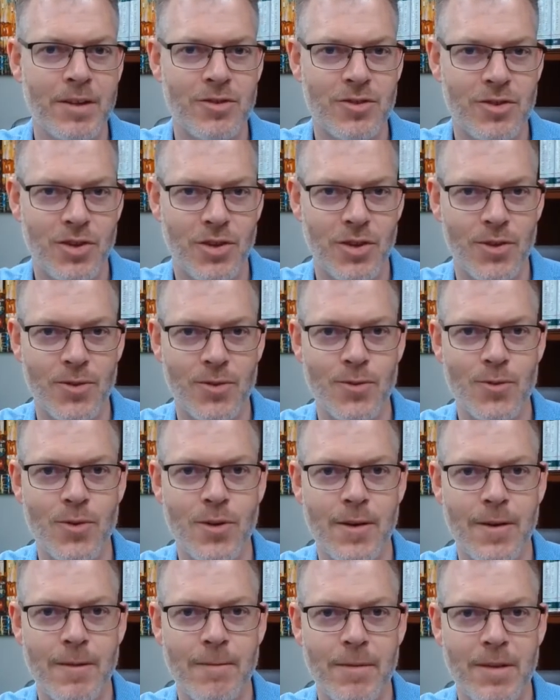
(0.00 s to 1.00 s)
to
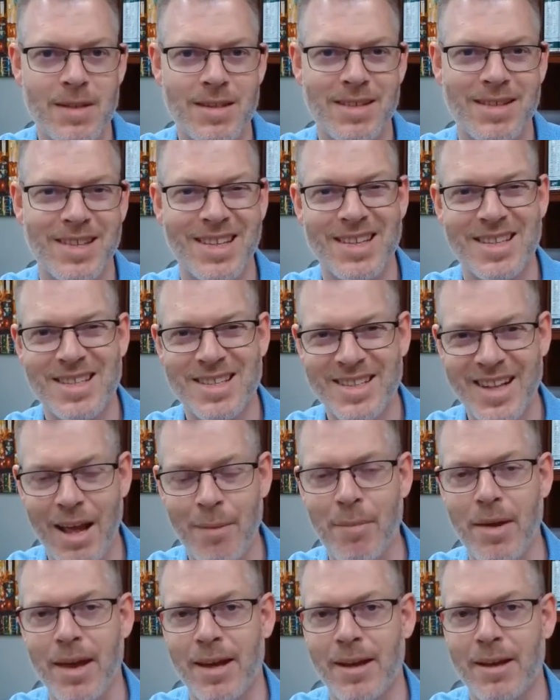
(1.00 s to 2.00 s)

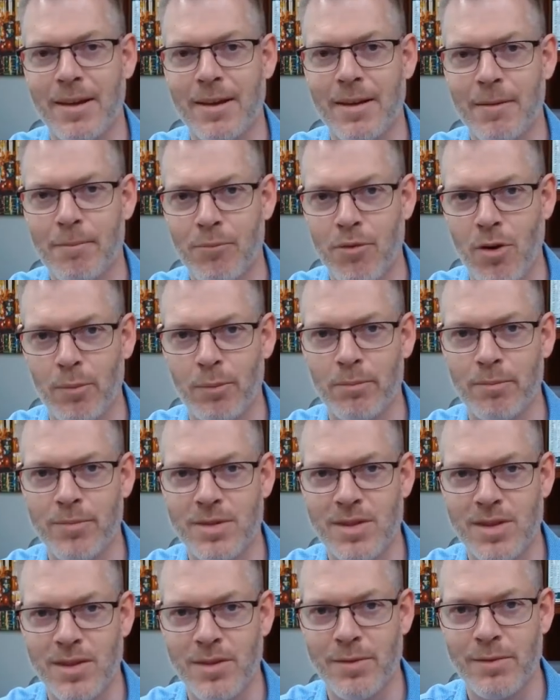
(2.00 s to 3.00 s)
systemic
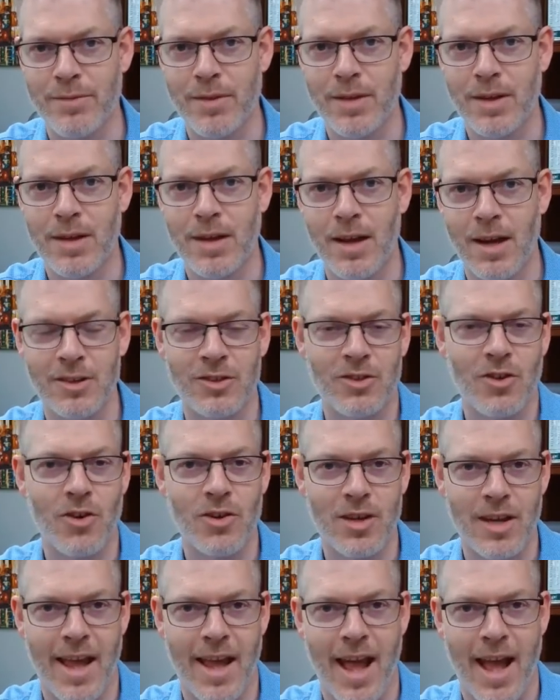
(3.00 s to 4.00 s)
problems of
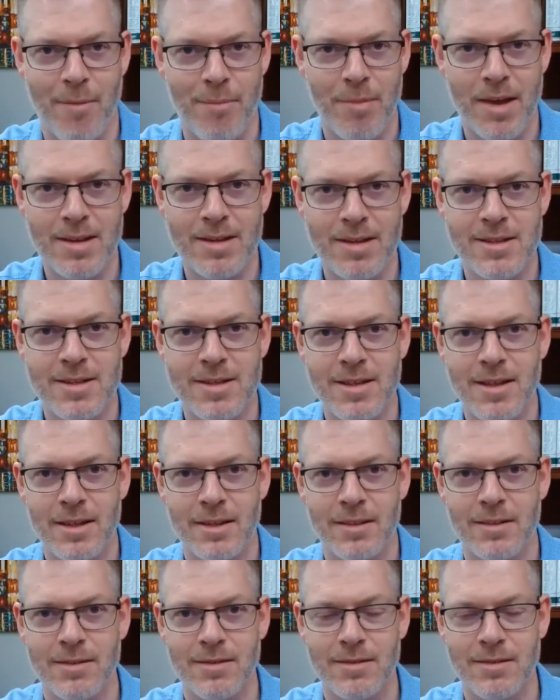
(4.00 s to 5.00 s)
ungodly habits
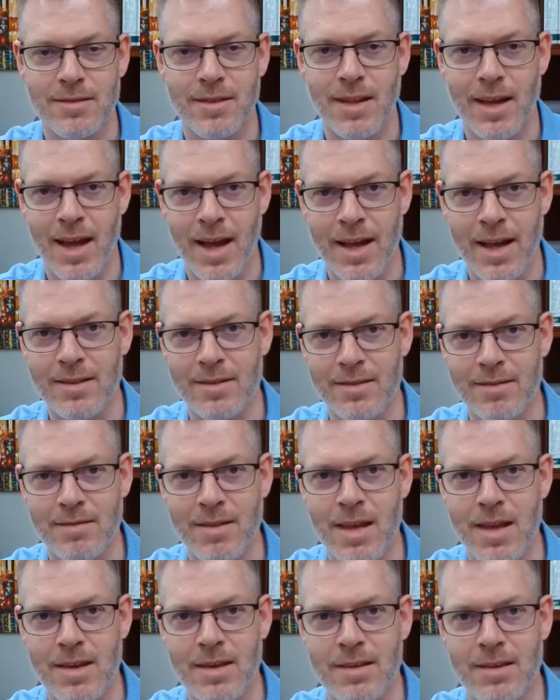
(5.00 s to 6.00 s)
and
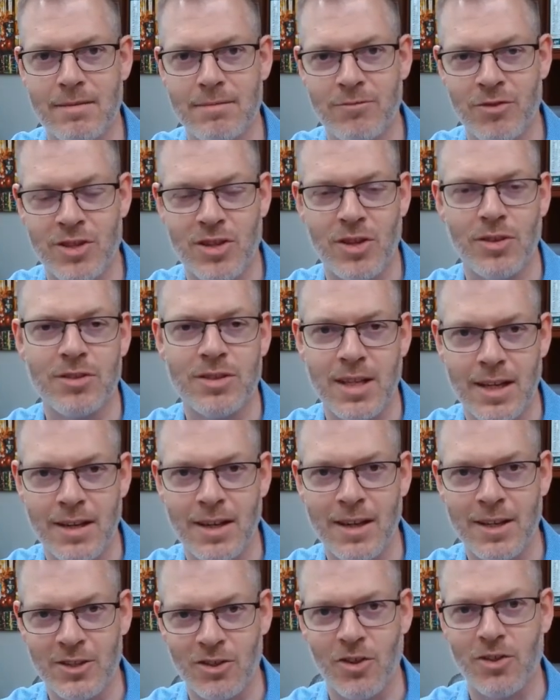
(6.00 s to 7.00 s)
the resulting
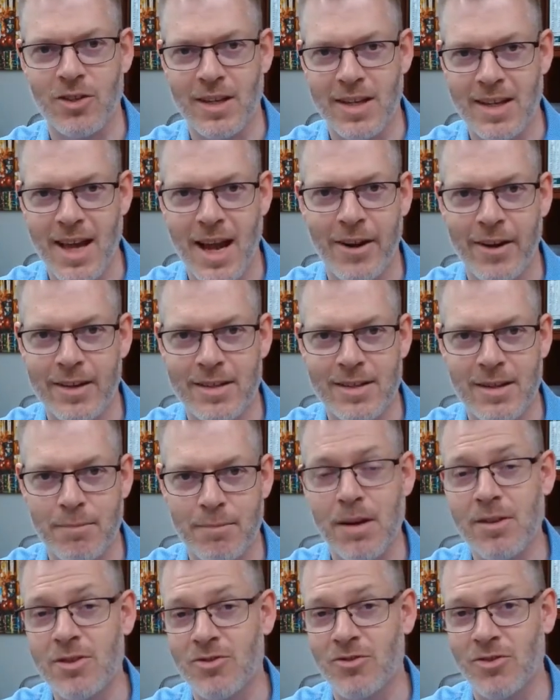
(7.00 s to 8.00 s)
ungodly character.
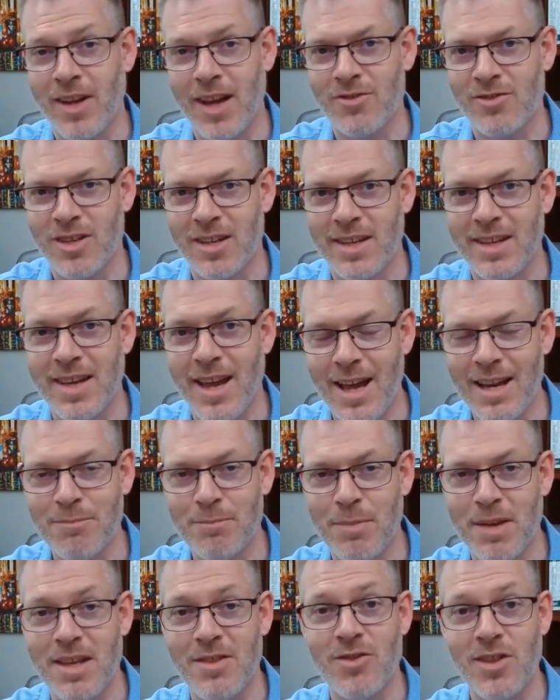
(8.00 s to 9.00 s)
Pastoral counselling can
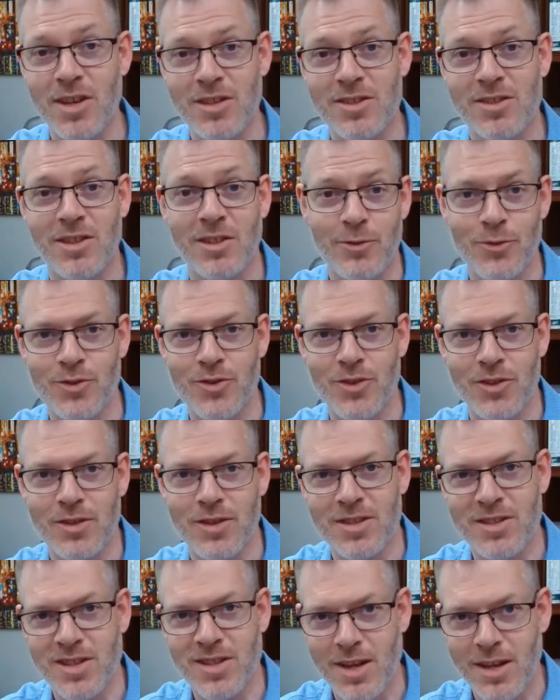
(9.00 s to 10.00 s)
be the solution
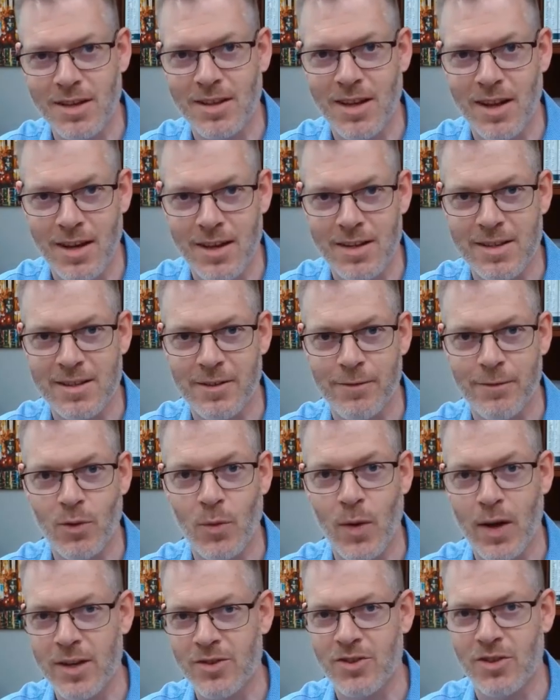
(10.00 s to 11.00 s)
to certain kinds of
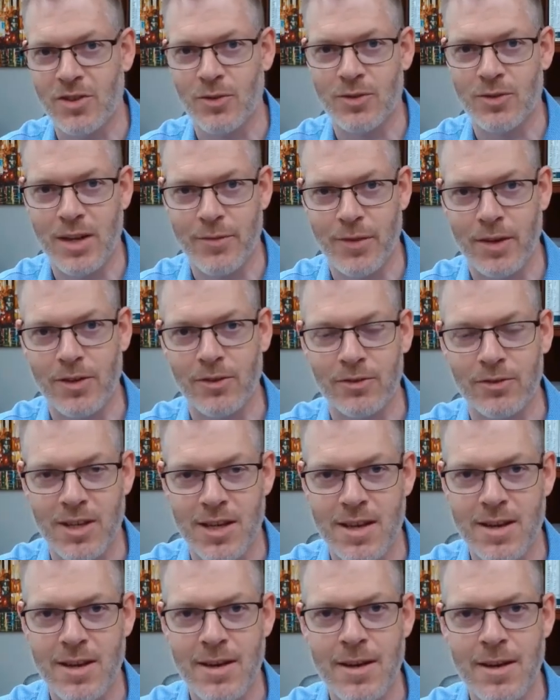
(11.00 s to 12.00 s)
question or
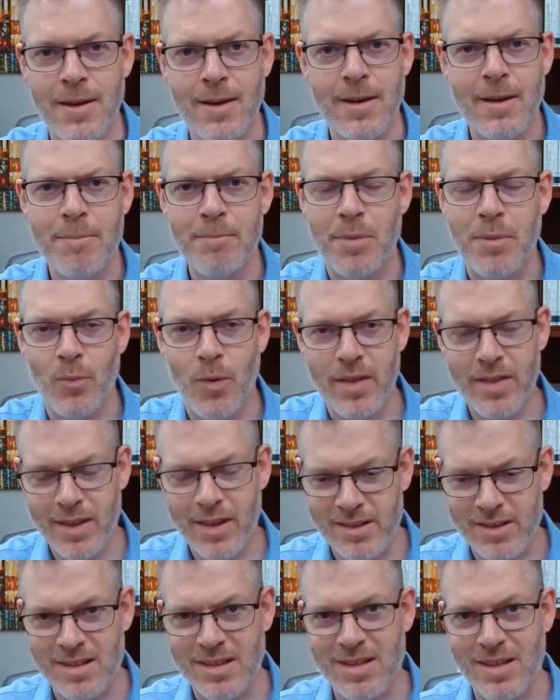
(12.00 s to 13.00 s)
difficulty. But when
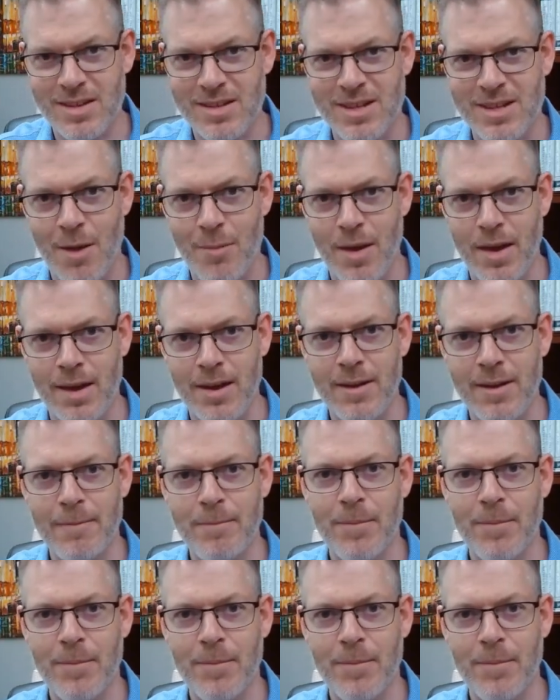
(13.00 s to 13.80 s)
there's a systemic